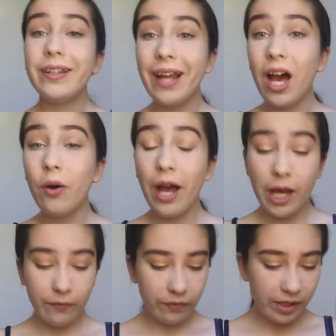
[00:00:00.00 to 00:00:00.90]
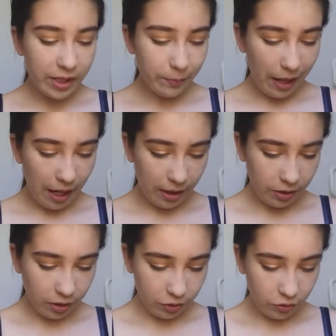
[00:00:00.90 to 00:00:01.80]
Now I have this
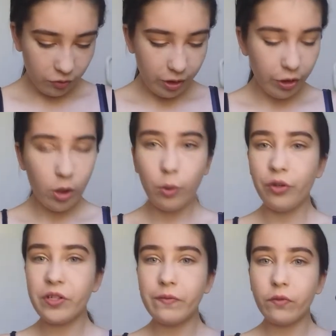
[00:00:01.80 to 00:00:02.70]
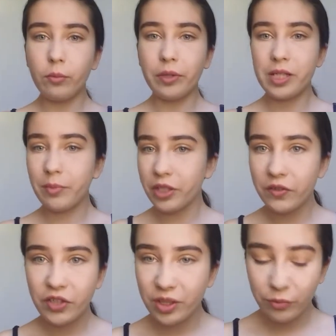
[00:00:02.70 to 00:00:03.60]
palette, I don't really know where it's from, but it's a
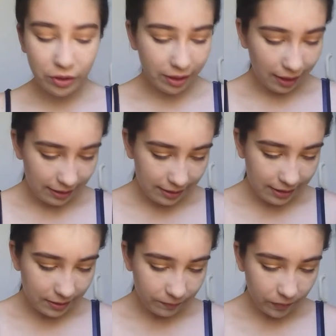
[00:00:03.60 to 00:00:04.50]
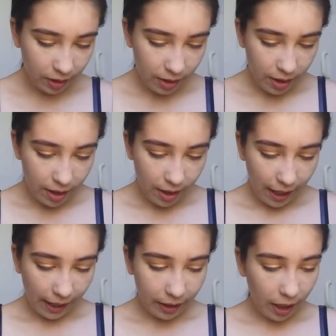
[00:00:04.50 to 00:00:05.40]
bunch of shimmery colors,
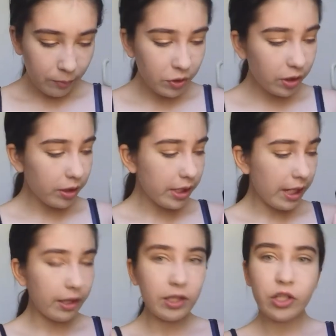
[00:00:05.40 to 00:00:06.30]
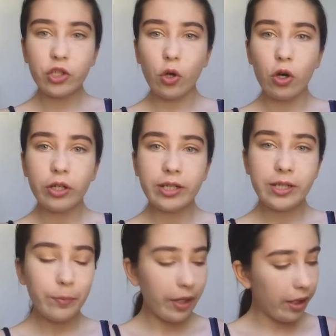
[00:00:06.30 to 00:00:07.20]
and I'm just going to take this
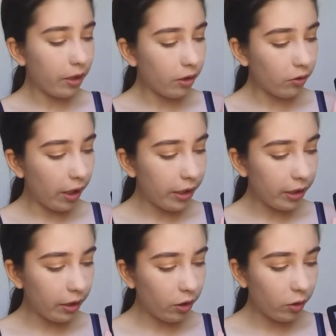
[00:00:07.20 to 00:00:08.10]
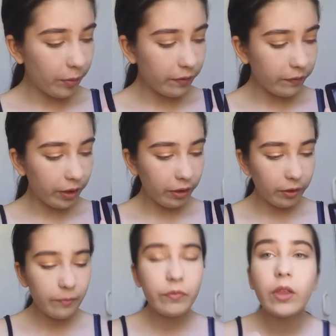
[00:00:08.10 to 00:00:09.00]
darkest pink right here on my
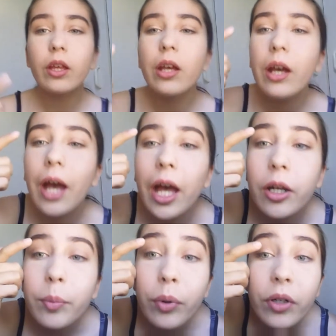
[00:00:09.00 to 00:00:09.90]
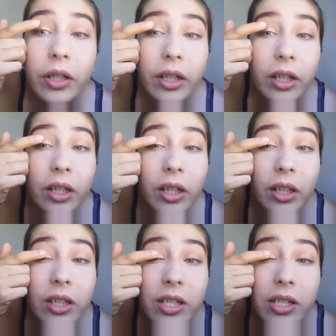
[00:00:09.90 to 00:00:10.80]
finger and put it in
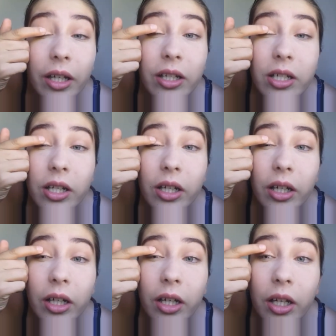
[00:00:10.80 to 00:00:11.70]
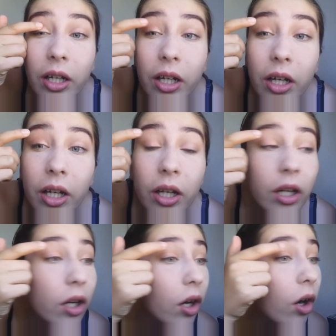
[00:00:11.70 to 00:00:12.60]
the center
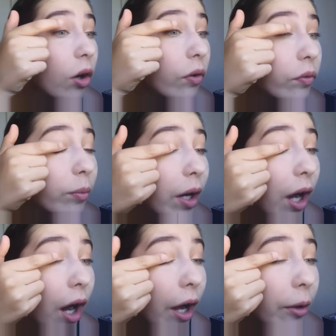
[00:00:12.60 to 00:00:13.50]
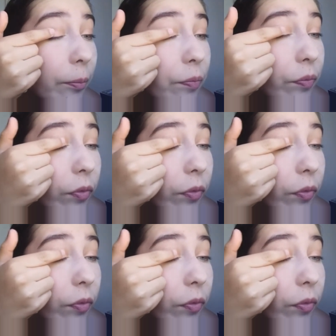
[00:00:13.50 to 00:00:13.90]
of my eye,